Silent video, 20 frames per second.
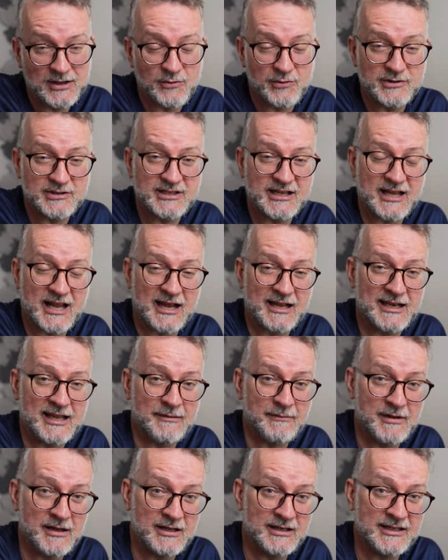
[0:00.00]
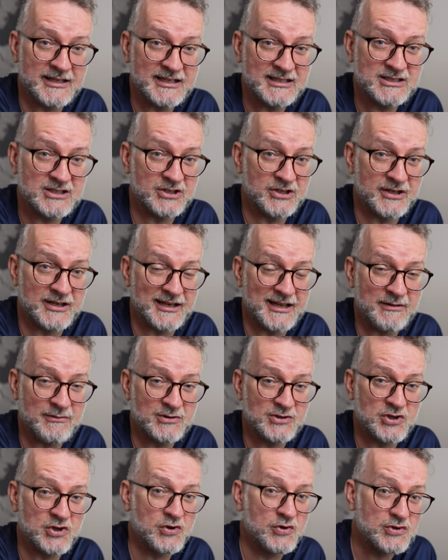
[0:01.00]
was a guy named Ian Hickson, and he
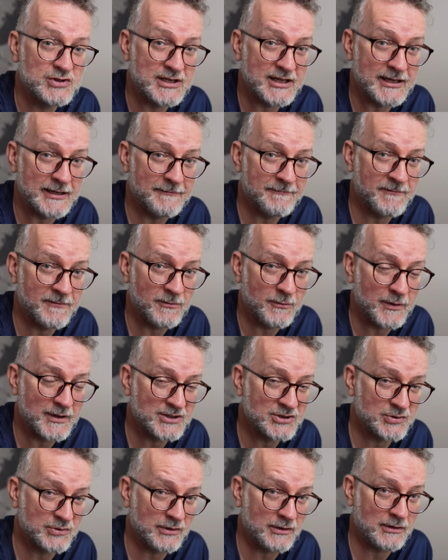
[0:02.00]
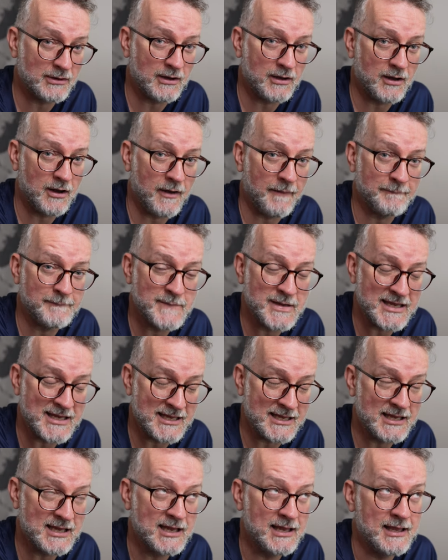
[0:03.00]
was hugely influential on
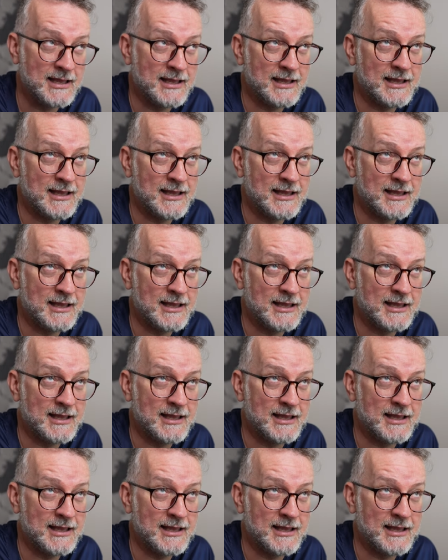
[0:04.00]
me